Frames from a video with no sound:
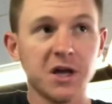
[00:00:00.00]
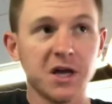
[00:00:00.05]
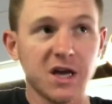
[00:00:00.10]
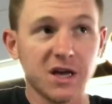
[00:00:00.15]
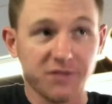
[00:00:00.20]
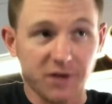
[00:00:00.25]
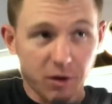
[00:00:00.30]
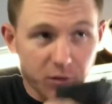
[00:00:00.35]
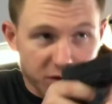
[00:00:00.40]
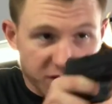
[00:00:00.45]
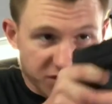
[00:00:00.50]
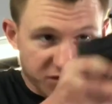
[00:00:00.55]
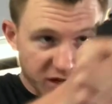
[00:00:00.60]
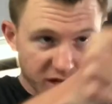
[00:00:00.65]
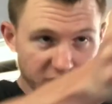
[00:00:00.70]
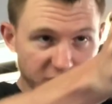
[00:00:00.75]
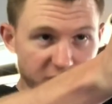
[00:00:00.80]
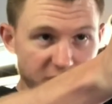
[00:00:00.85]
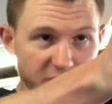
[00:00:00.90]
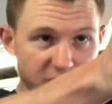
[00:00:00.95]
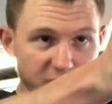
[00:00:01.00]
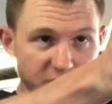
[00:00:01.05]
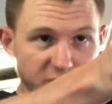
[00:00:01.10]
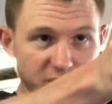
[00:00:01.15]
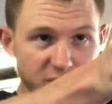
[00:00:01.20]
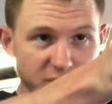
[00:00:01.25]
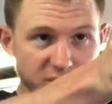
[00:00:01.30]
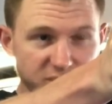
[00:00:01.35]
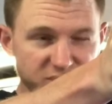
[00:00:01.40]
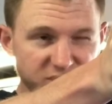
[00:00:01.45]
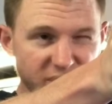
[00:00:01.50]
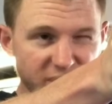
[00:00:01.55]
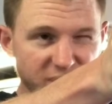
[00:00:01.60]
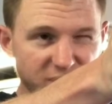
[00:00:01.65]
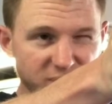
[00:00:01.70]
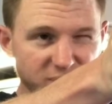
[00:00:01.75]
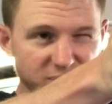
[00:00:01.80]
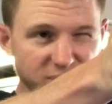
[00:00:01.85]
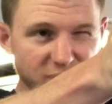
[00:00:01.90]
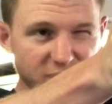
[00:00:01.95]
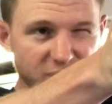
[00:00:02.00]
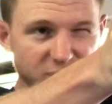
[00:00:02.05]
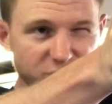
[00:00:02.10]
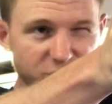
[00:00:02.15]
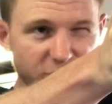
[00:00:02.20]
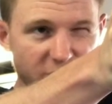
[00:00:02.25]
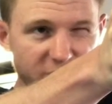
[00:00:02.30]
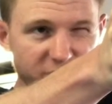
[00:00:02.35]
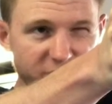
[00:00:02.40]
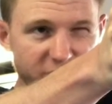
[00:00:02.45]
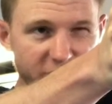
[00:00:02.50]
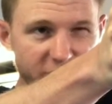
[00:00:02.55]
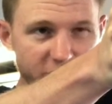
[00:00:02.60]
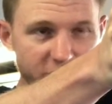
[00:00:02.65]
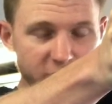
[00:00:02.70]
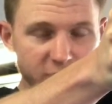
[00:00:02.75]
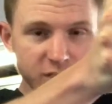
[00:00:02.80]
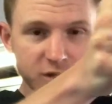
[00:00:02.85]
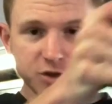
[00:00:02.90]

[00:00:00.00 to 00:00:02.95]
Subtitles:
If I want to take a second, take a dry fire,